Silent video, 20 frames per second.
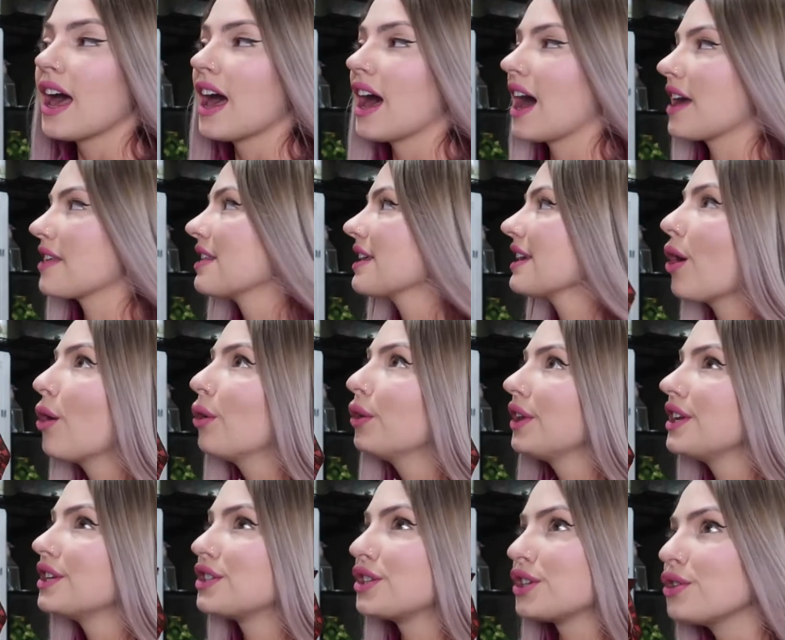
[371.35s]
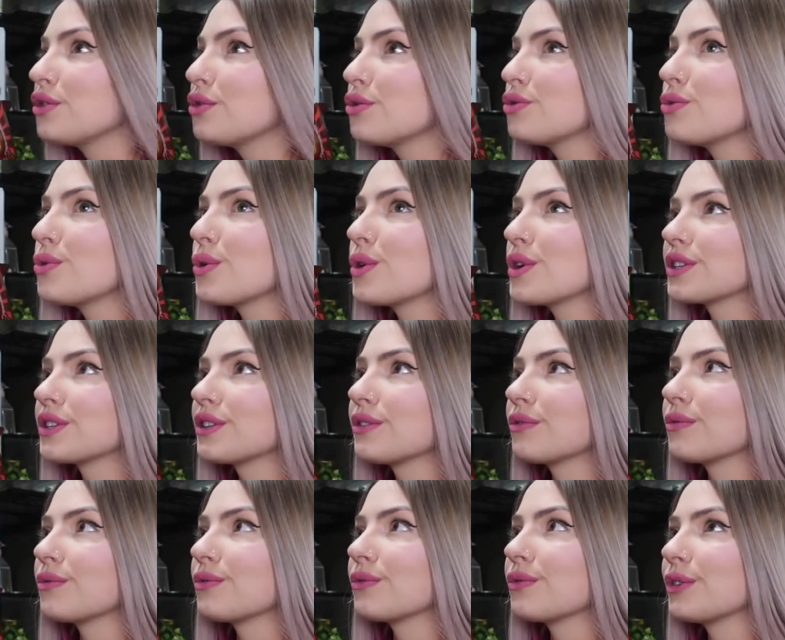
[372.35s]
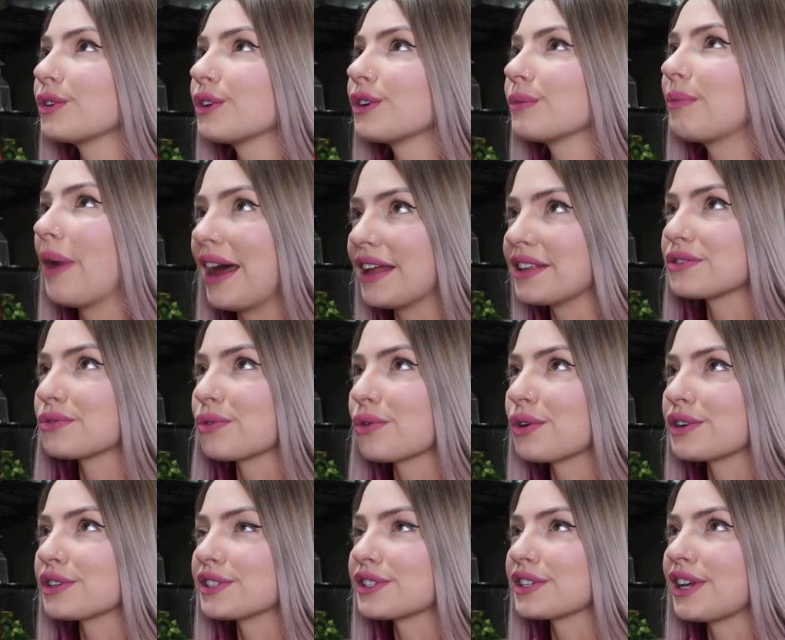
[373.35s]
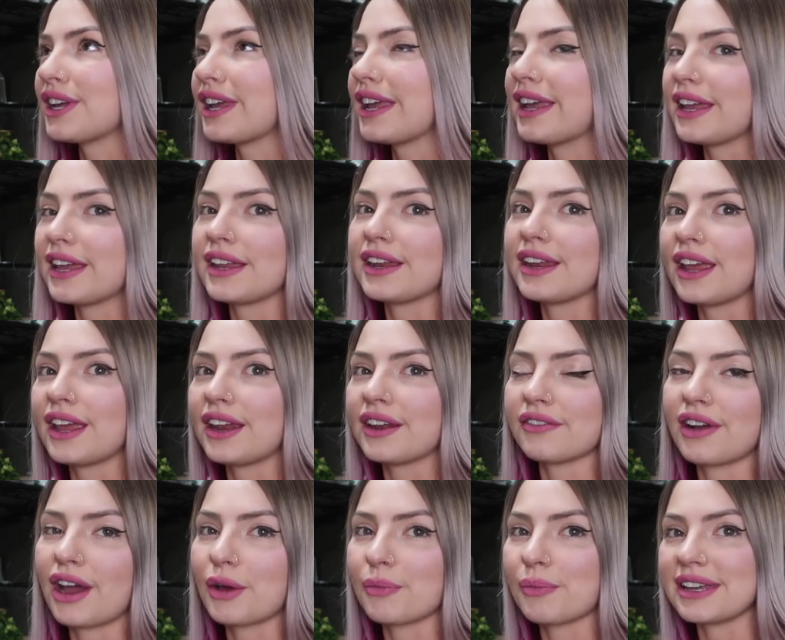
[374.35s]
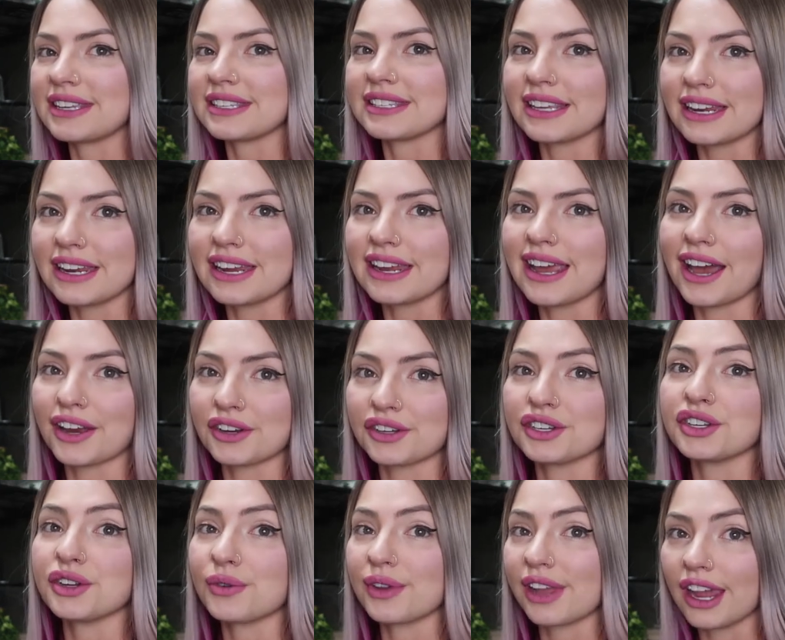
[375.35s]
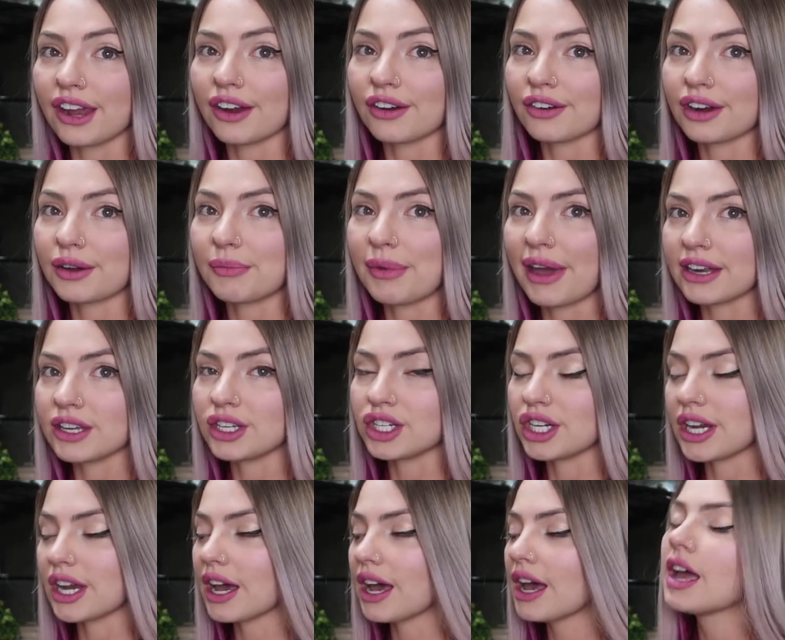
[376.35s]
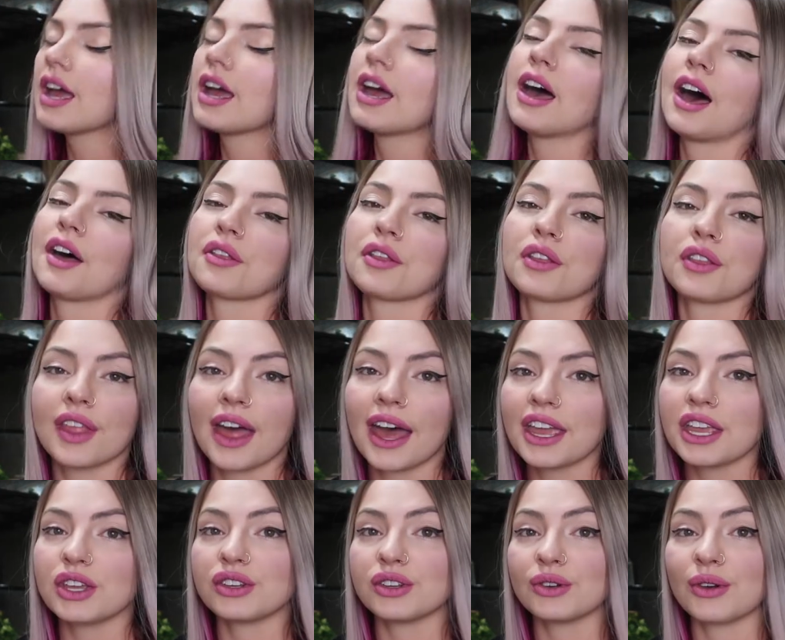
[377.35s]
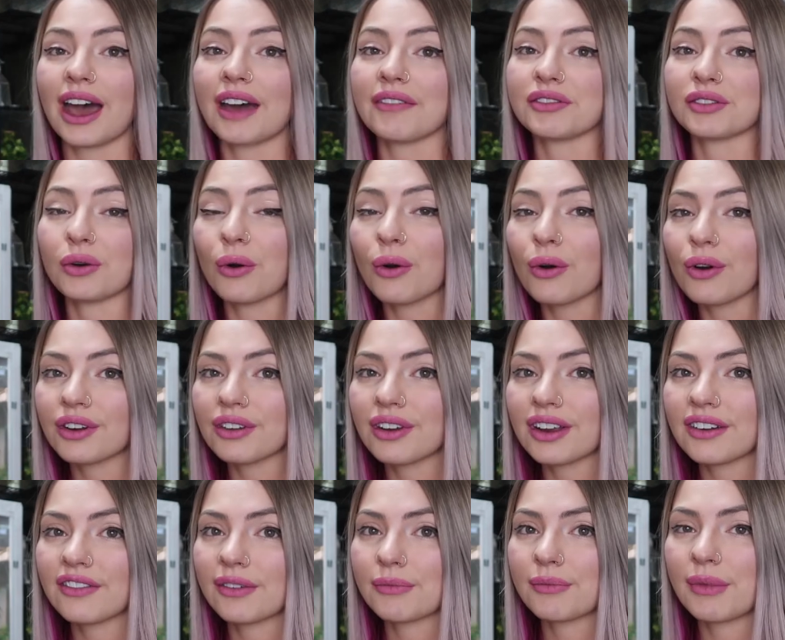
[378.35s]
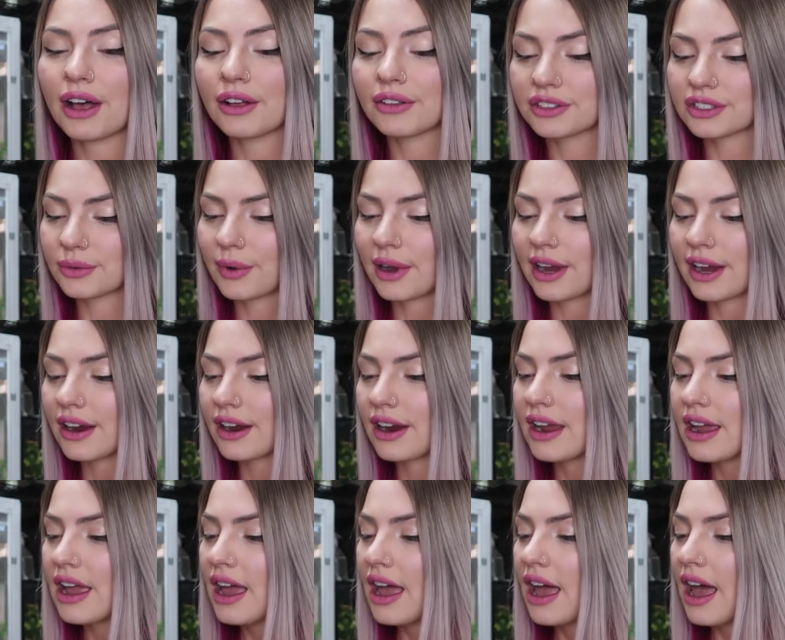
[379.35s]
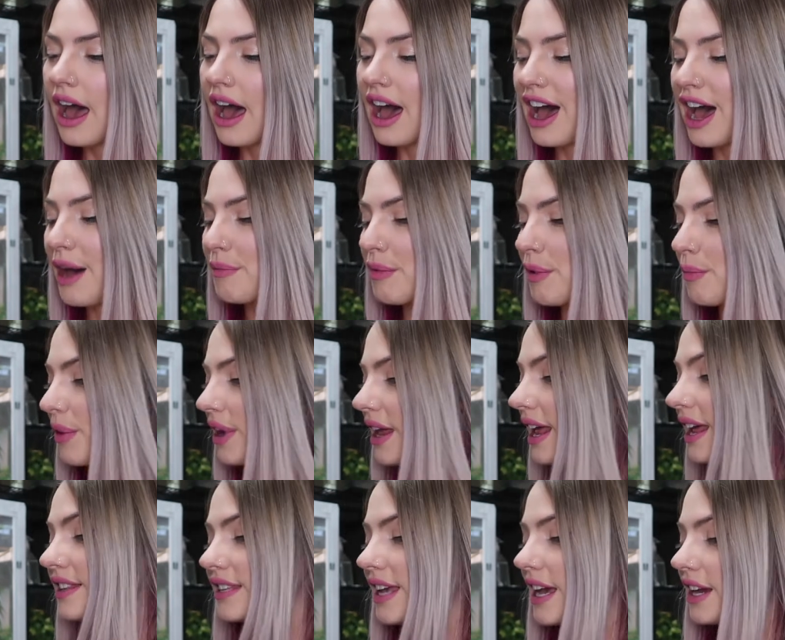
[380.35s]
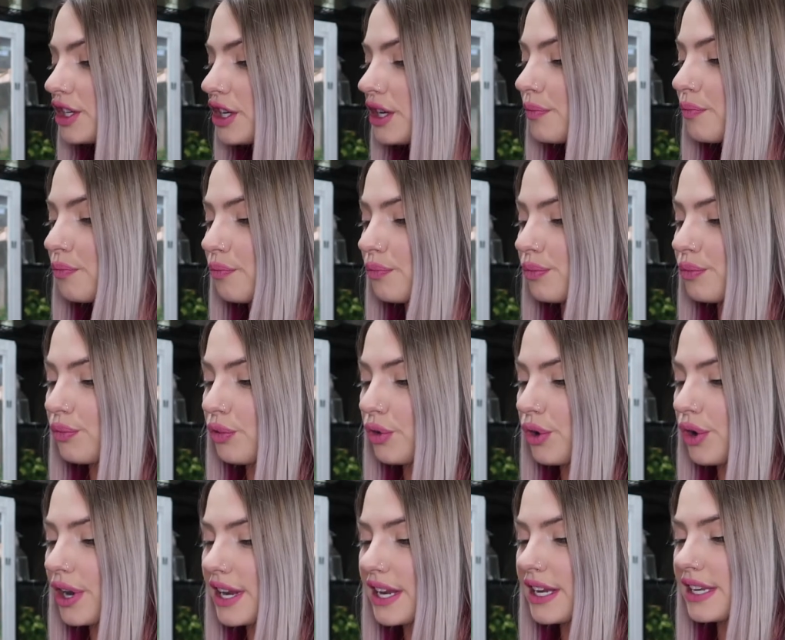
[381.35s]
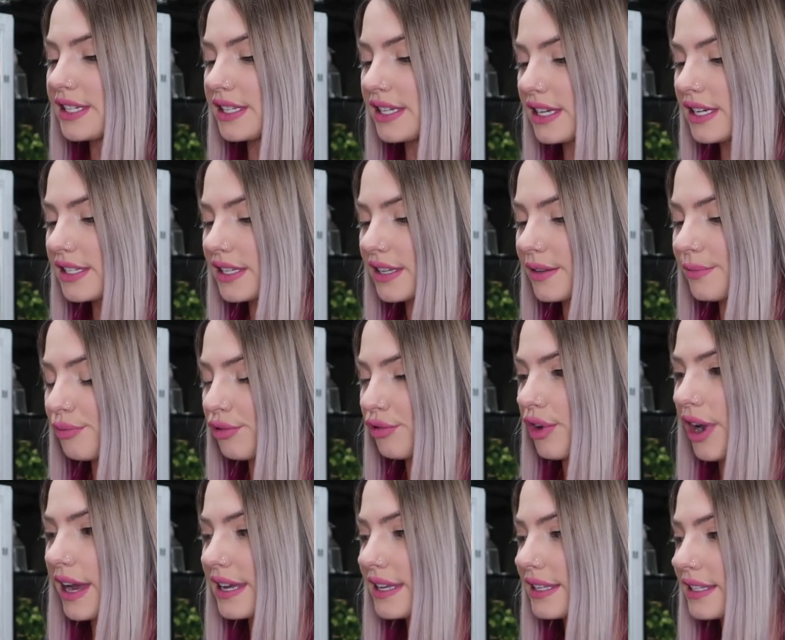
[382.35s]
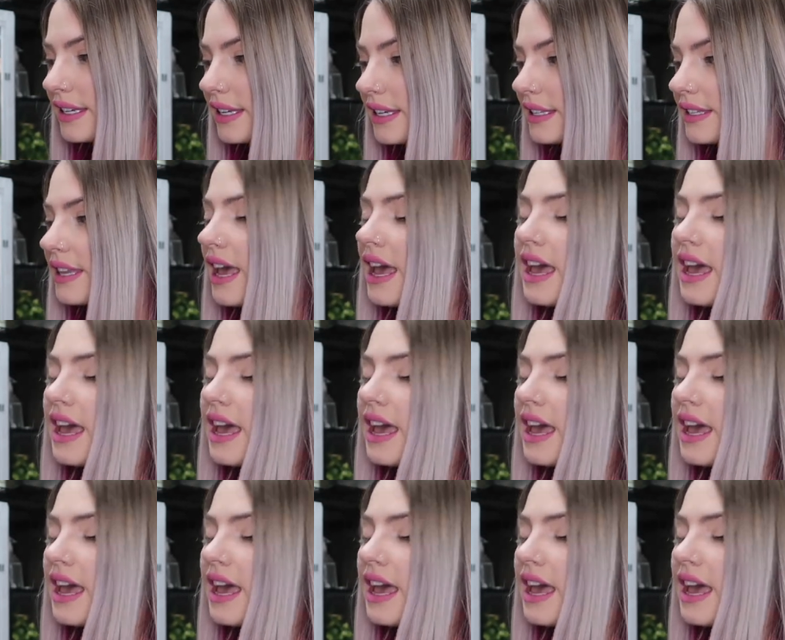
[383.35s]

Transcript: I think only two pet stores in and around my city actually do carry Pangea. Other than that, you do have to order it from elsewhere, but it's actually pretty decent prices.